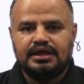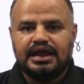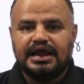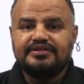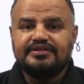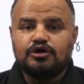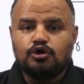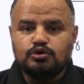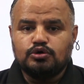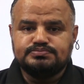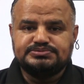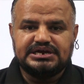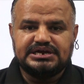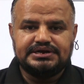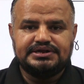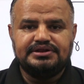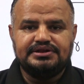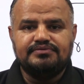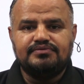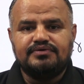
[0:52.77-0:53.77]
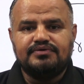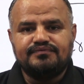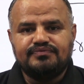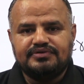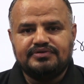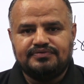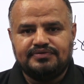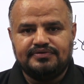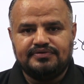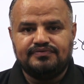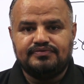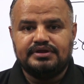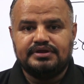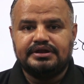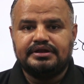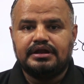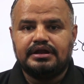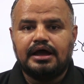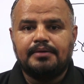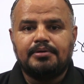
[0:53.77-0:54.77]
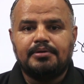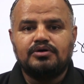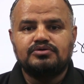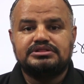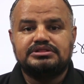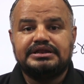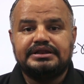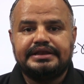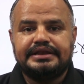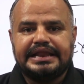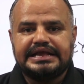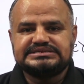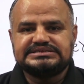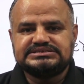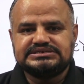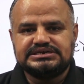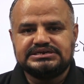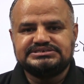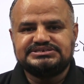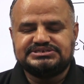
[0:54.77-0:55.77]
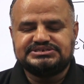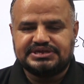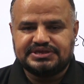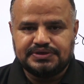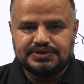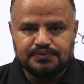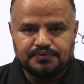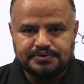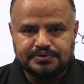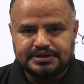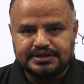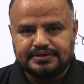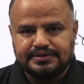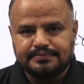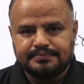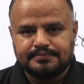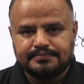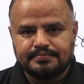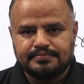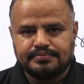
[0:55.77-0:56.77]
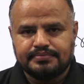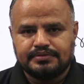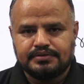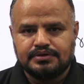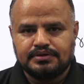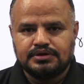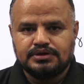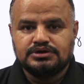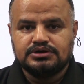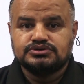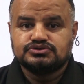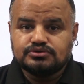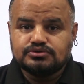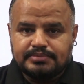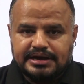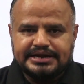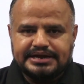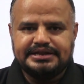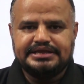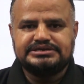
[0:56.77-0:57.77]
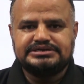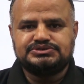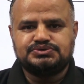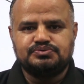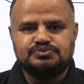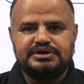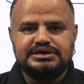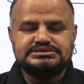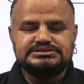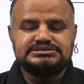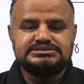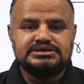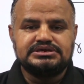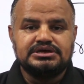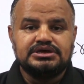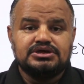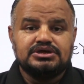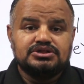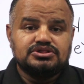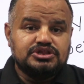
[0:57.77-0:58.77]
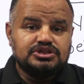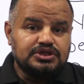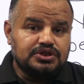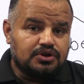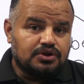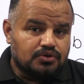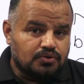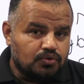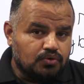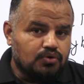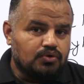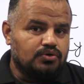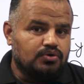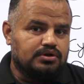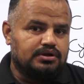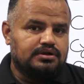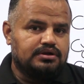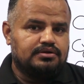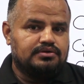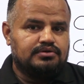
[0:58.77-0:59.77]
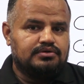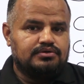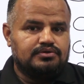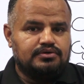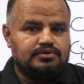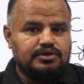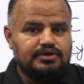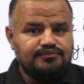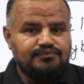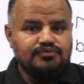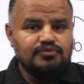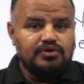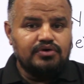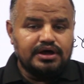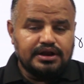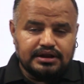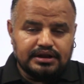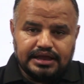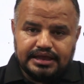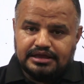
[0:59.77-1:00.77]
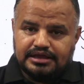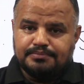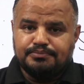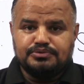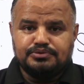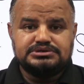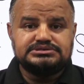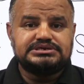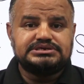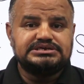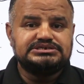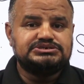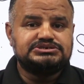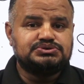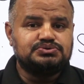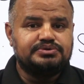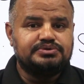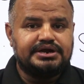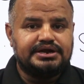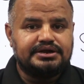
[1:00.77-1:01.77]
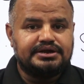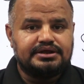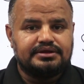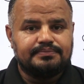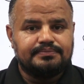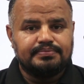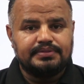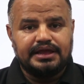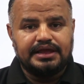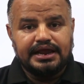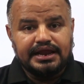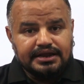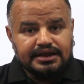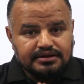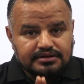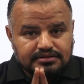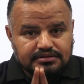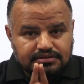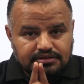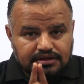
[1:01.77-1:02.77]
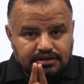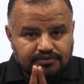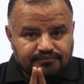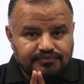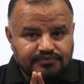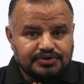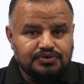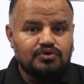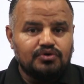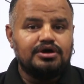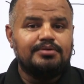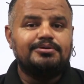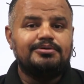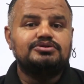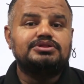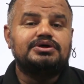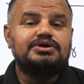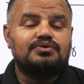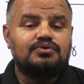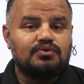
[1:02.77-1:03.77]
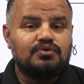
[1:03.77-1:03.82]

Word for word: And the objective of this is about the national security. So my dear students, the role, if you are a computer science student and if we talk about the